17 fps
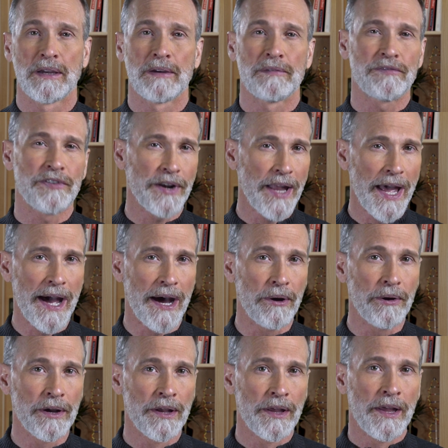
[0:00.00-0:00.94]
For
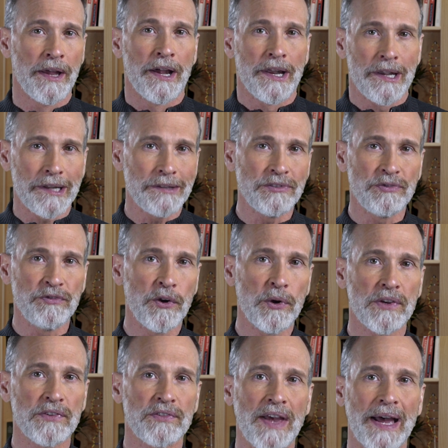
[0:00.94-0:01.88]
now, let's
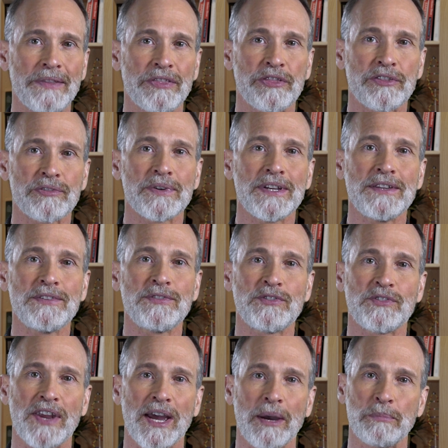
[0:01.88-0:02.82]
focus on 3
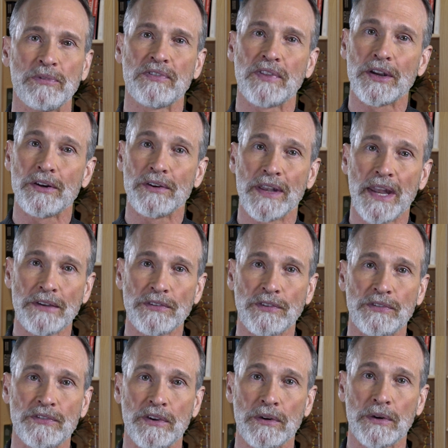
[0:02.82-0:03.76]
steps that are
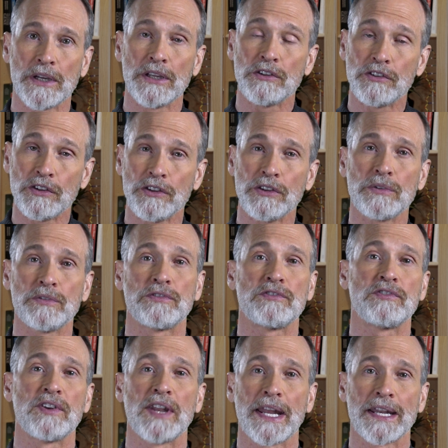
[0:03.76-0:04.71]
necessary to use
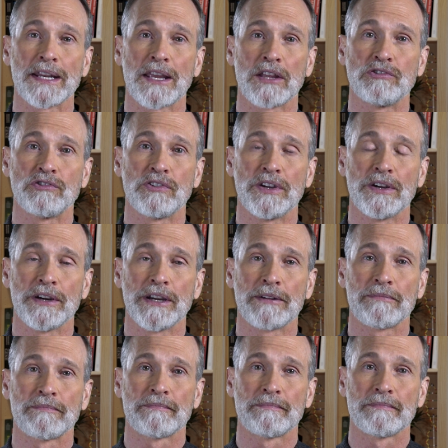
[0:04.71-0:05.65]
genetic
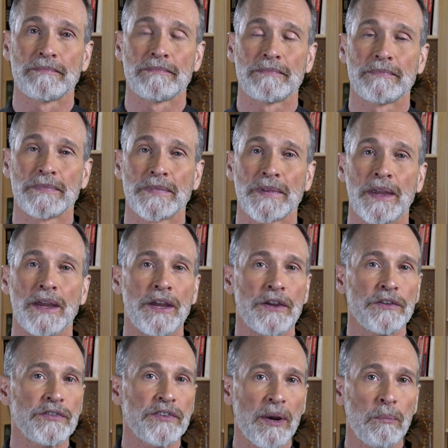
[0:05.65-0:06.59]
engineering.
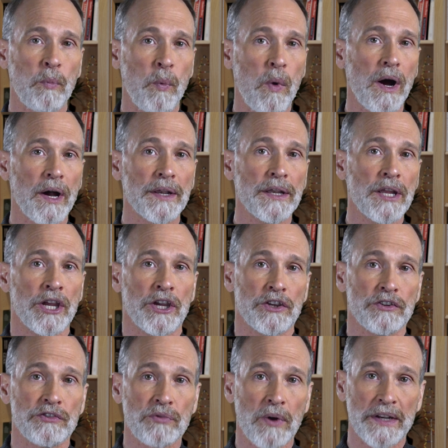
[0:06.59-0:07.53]
Step 1
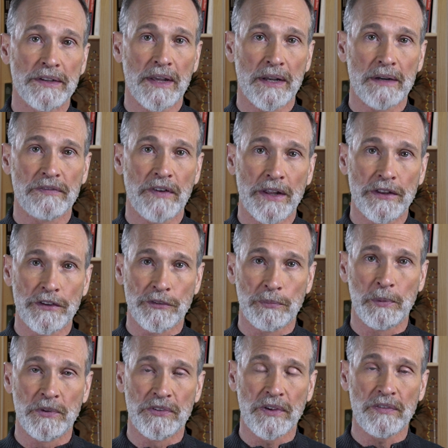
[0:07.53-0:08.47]
is to identify the
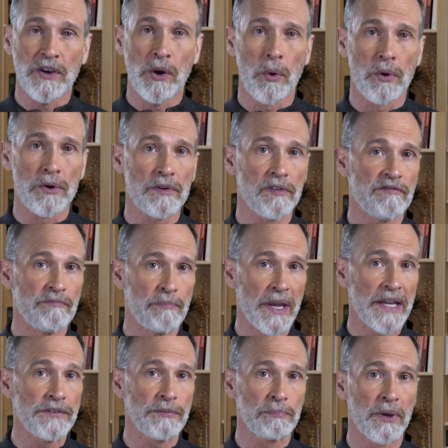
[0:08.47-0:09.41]
specific order of
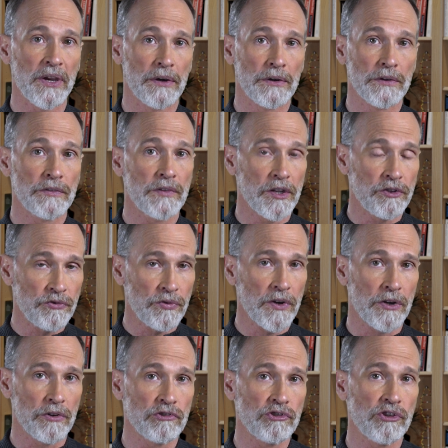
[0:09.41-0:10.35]
base pairs that
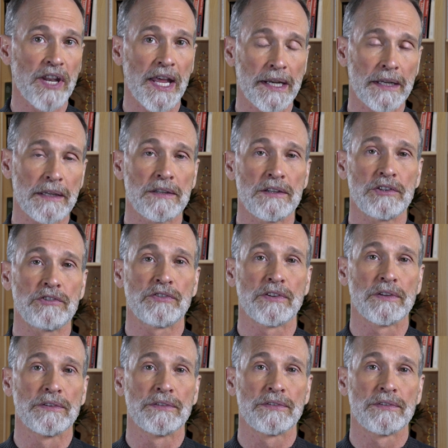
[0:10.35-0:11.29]
trigger genetic
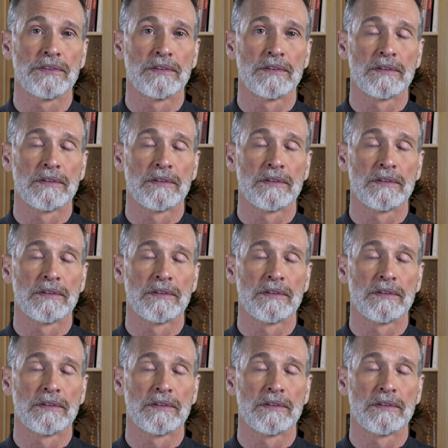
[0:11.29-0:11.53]
conditions.